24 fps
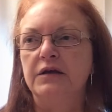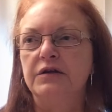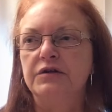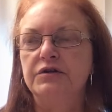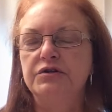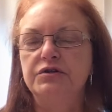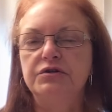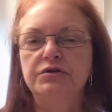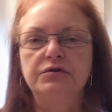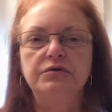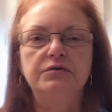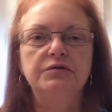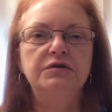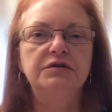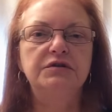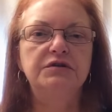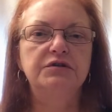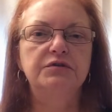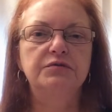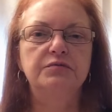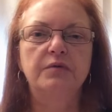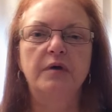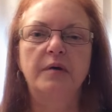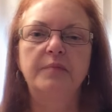to
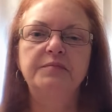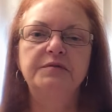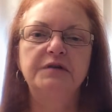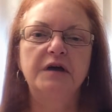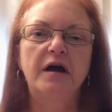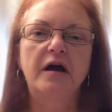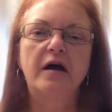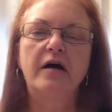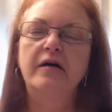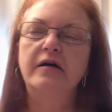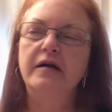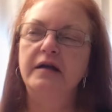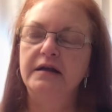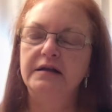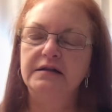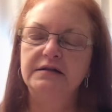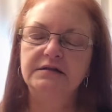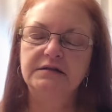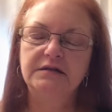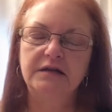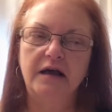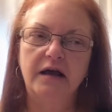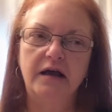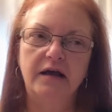disrupt our
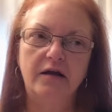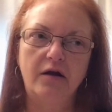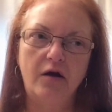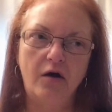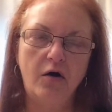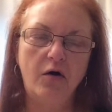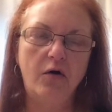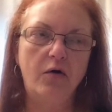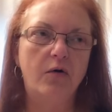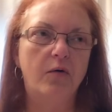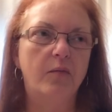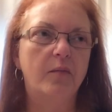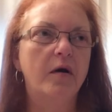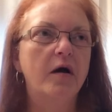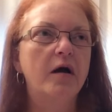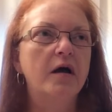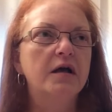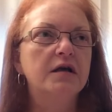inside home.